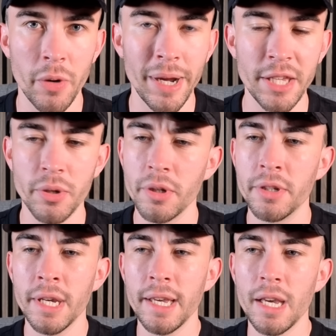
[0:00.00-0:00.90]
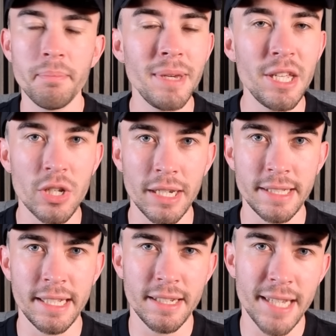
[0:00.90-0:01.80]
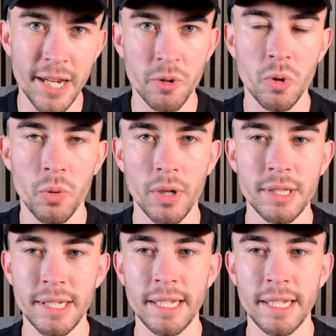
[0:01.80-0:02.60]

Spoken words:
You could immediately see the technical quality,